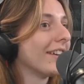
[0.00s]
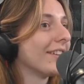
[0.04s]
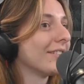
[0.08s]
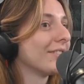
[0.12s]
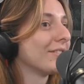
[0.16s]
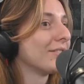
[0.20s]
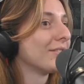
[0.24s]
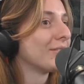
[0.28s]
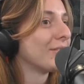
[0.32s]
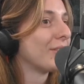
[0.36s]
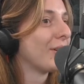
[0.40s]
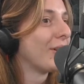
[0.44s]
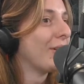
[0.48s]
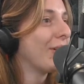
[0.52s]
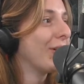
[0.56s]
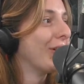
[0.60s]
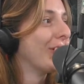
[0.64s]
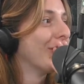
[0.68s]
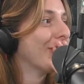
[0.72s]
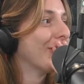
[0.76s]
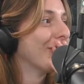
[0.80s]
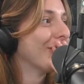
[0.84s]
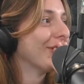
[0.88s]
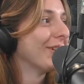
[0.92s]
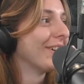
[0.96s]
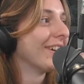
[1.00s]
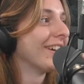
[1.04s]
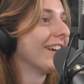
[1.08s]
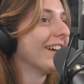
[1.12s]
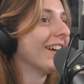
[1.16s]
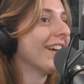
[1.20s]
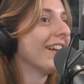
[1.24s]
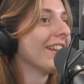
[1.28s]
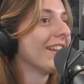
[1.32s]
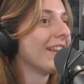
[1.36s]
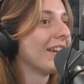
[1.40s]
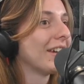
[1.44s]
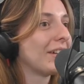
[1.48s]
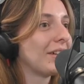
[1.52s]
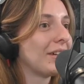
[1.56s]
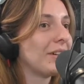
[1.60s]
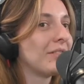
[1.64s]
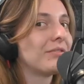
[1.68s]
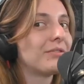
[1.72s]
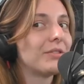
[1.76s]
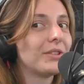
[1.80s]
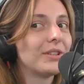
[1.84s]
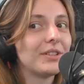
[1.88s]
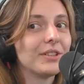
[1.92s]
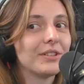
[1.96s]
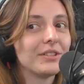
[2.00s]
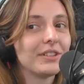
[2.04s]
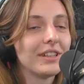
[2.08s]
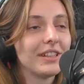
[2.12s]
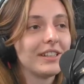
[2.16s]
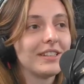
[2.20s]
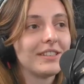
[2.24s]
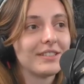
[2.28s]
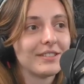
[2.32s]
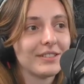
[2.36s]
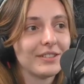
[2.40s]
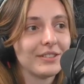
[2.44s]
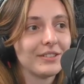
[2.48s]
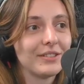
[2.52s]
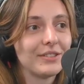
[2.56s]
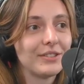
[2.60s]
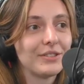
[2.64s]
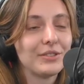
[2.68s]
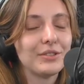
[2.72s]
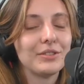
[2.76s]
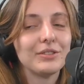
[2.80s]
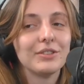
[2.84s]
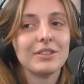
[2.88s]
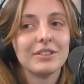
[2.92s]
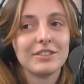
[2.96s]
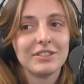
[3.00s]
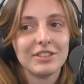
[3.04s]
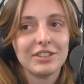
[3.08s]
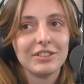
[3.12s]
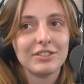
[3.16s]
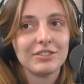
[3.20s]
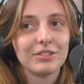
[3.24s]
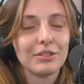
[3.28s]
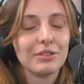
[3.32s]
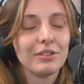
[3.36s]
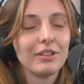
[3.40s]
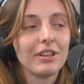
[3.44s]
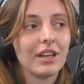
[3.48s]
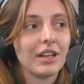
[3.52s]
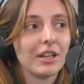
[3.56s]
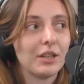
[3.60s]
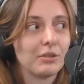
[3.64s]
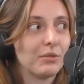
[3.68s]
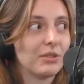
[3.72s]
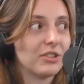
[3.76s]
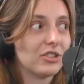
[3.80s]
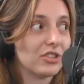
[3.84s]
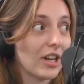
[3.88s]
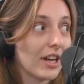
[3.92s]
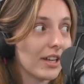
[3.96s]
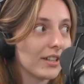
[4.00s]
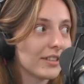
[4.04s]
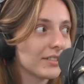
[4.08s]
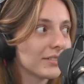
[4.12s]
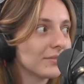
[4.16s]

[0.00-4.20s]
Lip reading: So, like if we don't listen to the teacher, like we chat.